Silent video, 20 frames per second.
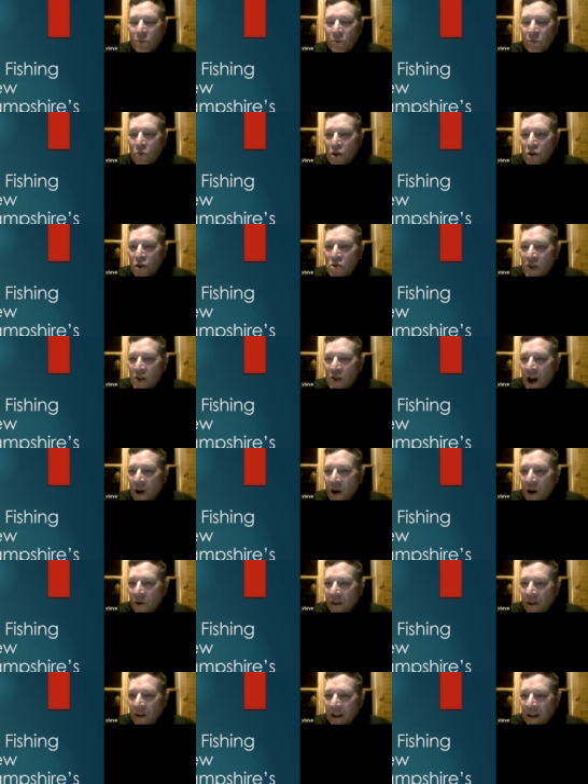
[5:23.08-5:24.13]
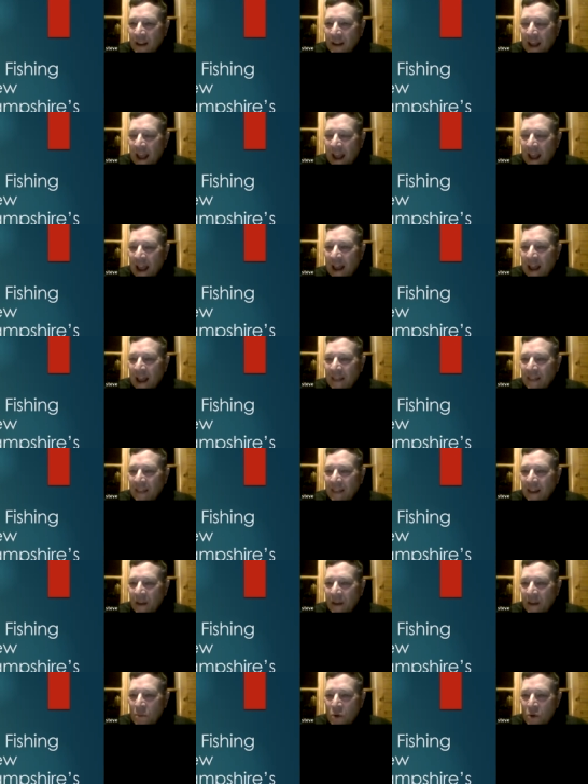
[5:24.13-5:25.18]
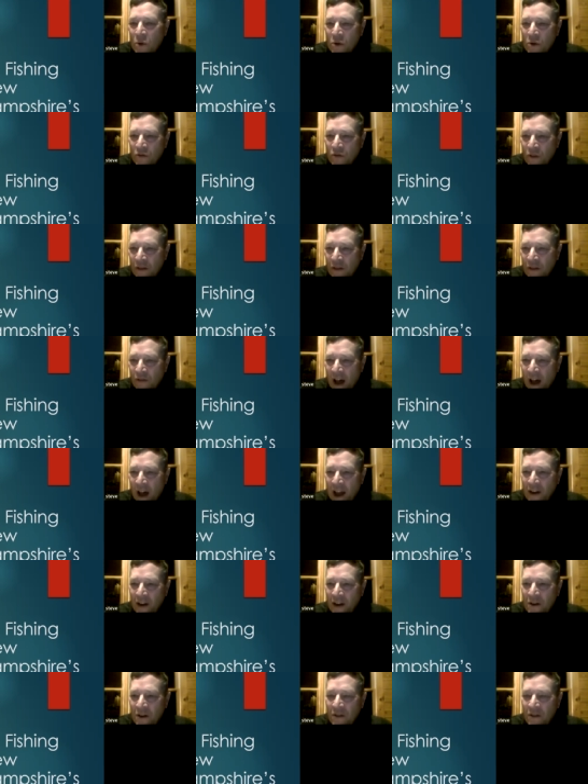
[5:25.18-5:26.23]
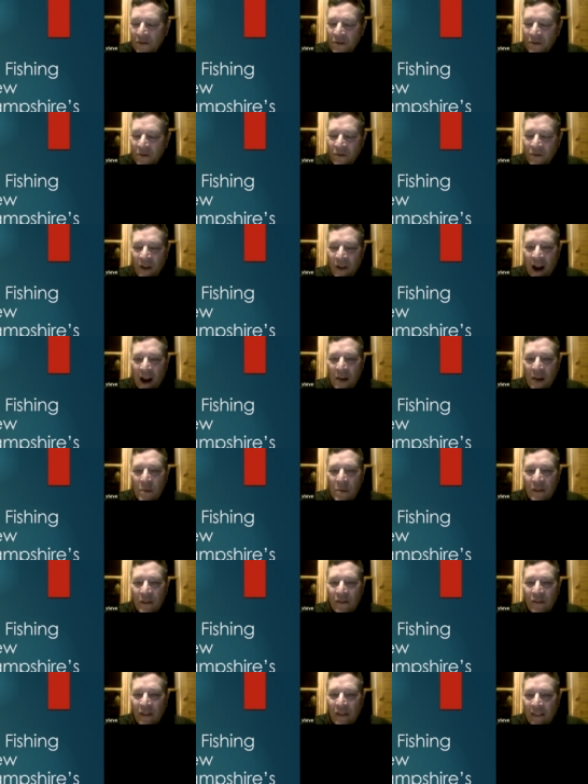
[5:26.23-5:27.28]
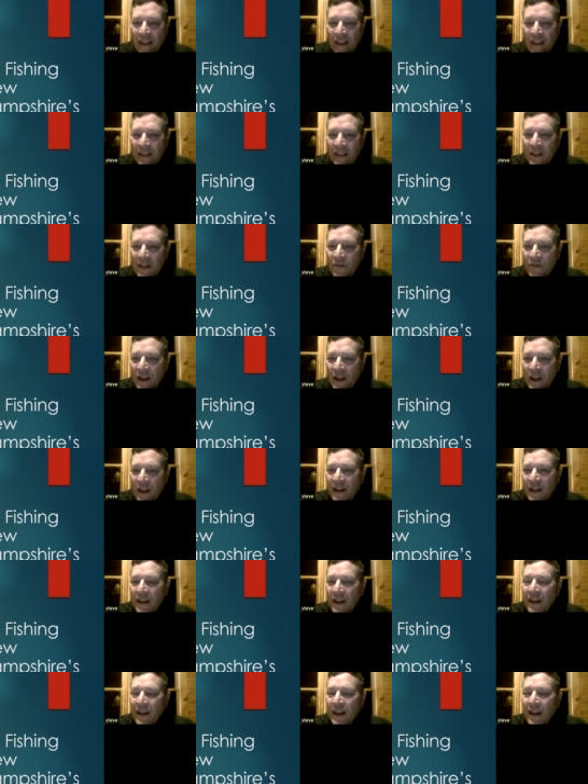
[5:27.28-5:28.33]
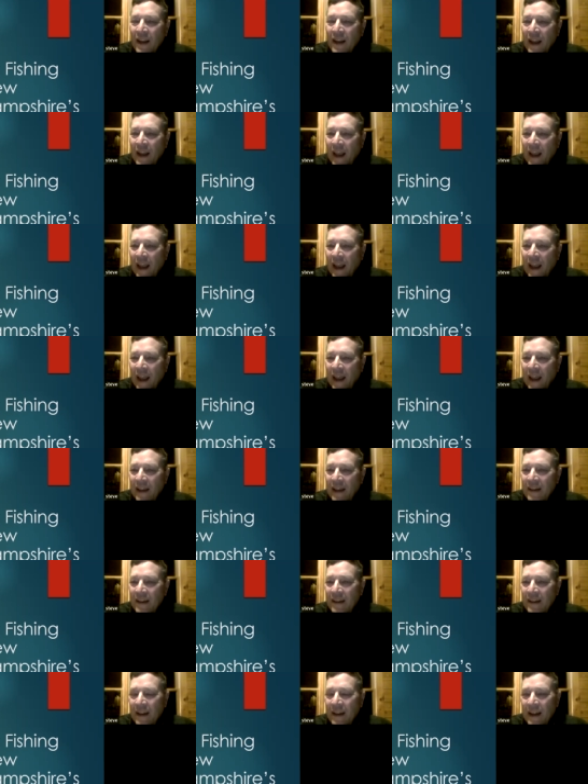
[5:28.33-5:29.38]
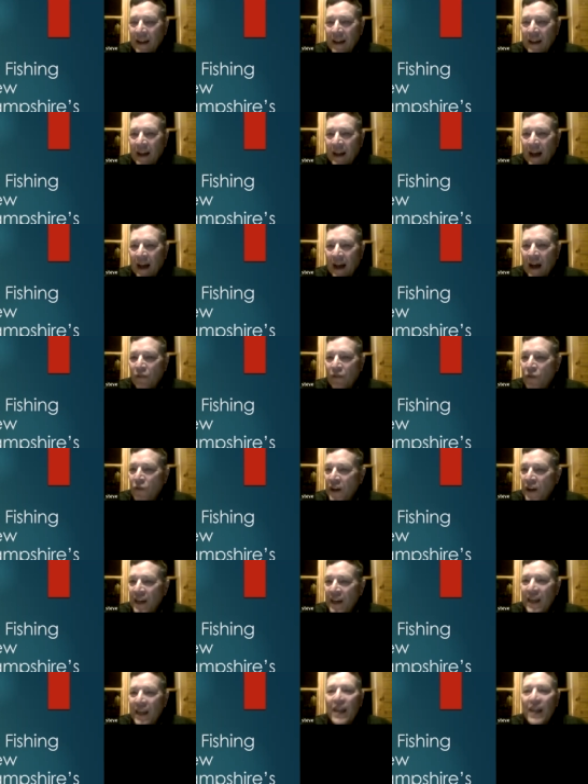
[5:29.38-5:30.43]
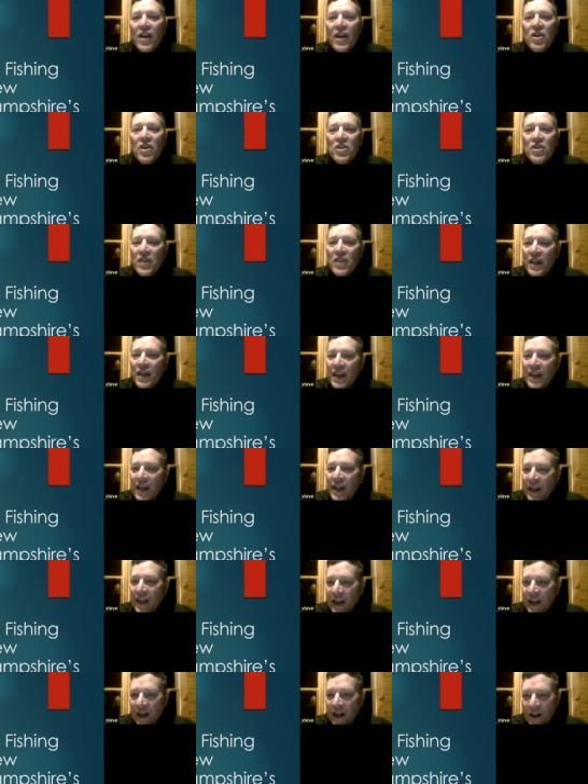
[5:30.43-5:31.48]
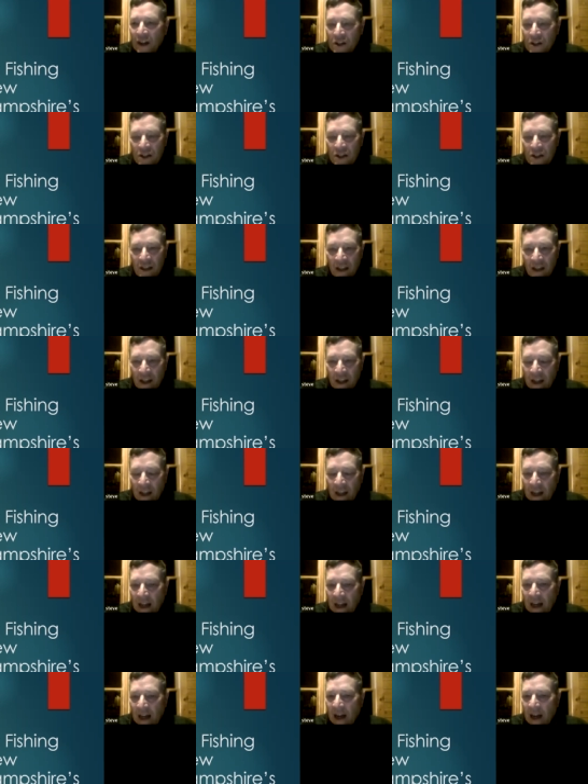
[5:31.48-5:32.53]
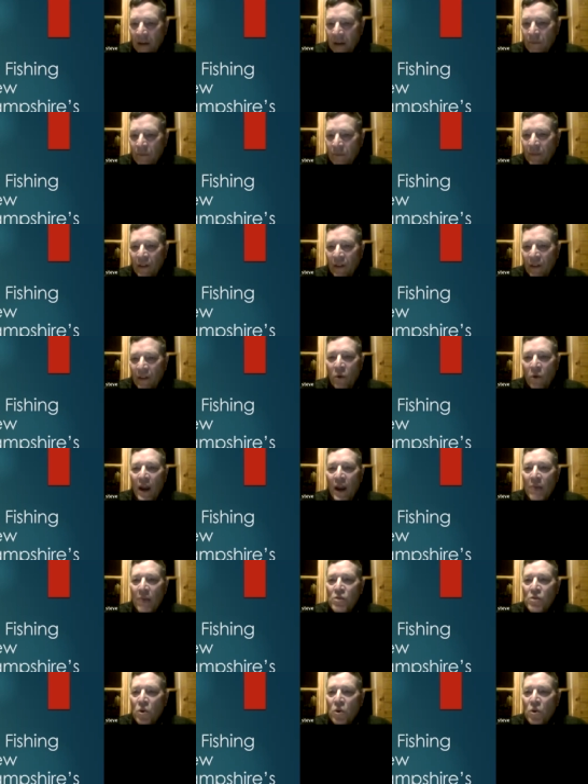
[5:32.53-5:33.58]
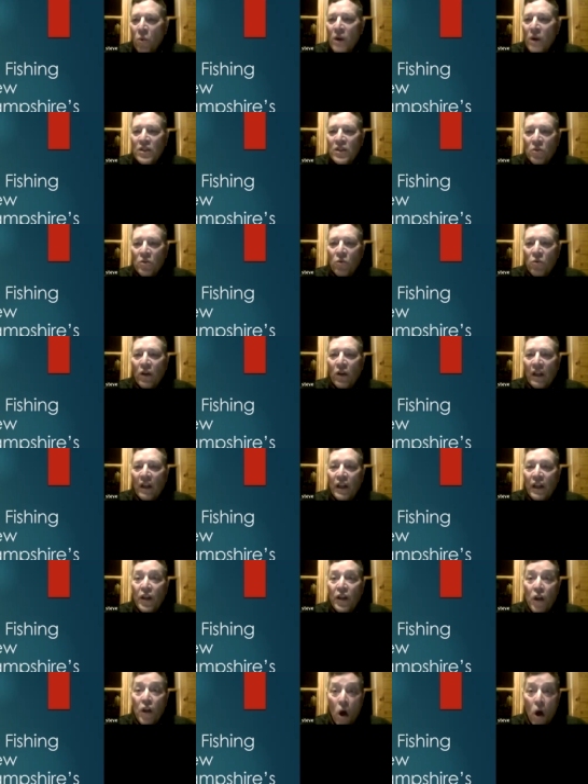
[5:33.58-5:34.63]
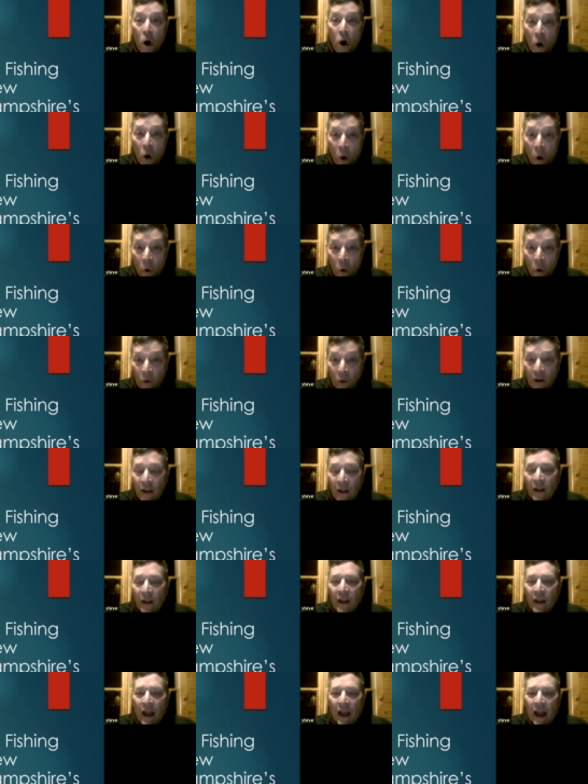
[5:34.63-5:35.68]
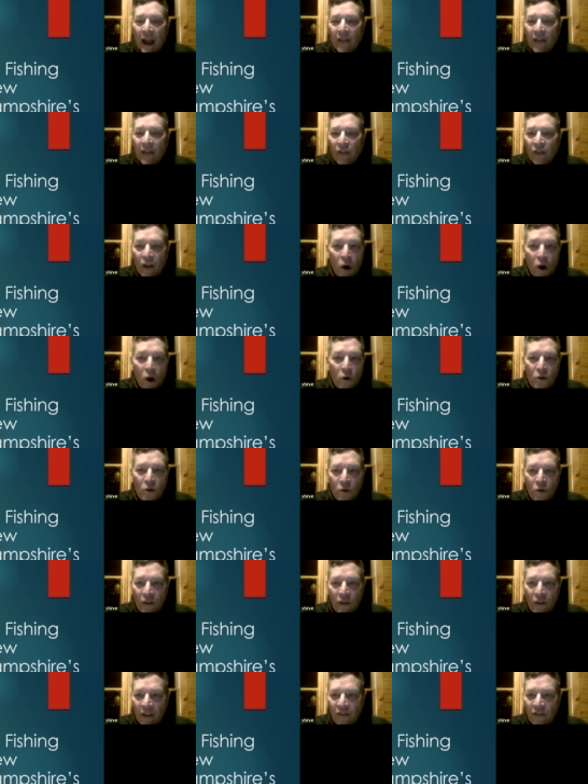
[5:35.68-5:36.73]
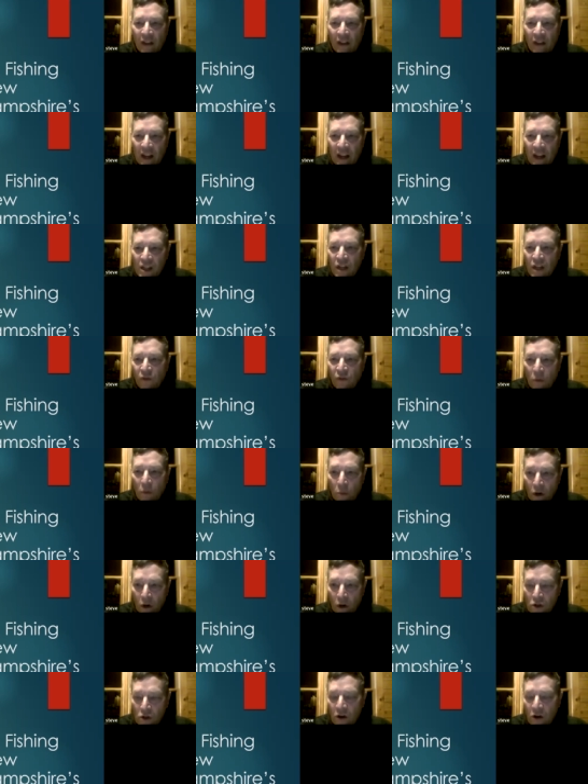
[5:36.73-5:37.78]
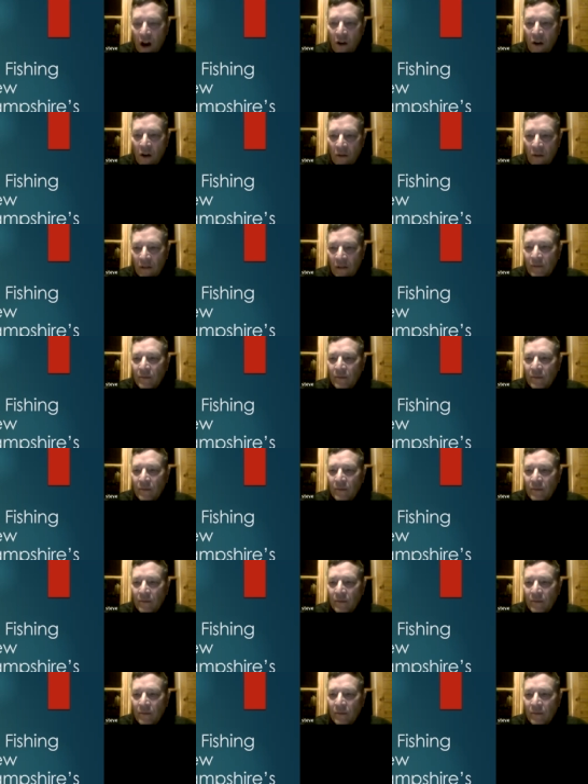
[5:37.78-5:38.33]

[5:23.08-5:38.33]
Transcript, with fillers: brook trout and the beautiful envir environments that they live in. And uh, for years and years, um, New Hampshire wasn't really known as a go-to destination for brook trout.